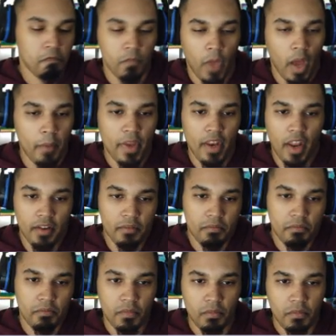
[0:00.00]
I mean,
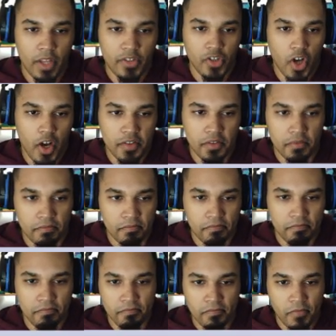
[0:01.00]
that's awesome.
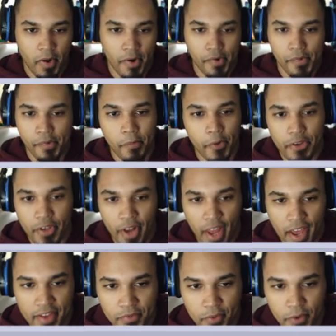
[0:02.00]
I don't know what more you could
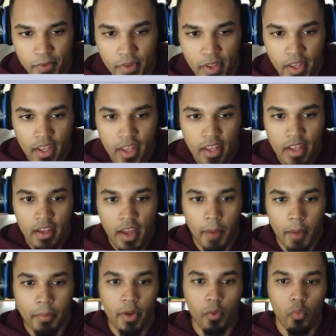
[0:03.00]
ask for. I
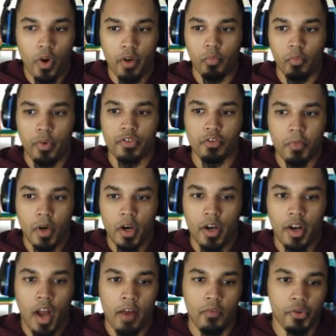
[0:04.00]
play 1 Wizardmon.
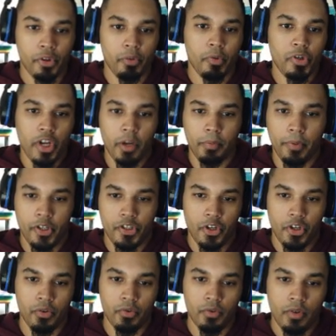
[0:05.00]
I really wish I could play
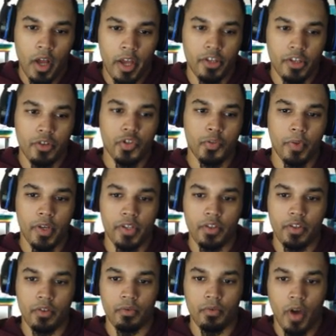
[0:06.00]
2. I used to play
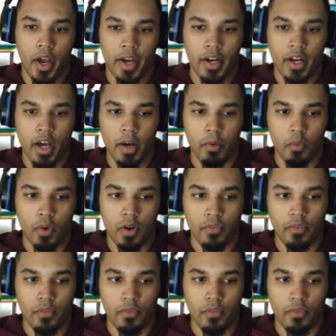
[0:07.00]
2. I cut one of